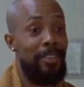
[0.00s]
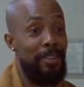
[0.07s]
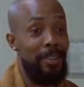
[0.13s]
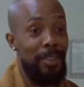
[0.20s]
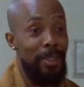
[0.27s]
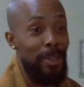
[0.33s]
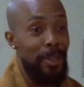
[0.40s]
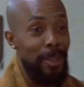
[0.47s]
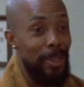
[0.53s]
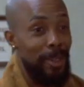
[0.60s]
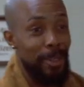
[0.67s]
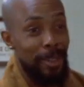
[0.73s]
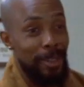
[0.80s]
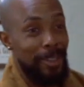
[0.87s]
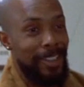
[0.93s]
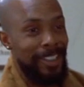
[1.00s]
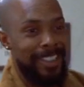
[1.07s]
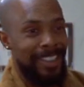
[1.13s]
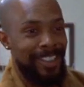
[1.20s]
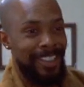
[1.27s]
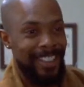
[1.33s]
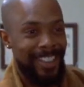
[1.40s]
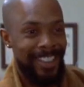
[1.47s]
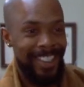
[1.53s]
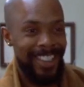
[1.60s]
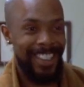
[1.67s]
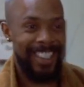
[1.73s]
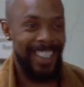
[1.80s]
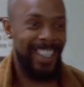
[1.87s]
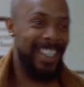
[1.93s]
No.
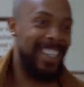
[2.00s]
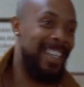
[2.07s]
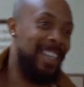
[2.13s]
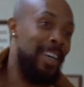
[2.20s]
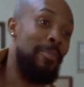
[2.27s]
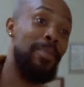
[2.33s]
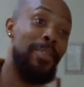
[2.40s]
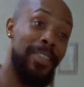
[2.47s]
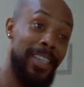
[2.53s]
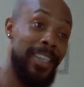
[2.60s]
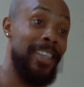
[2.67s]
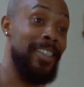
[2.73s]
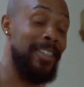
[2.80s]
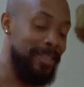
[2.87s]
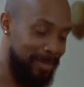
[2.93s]
Up and down.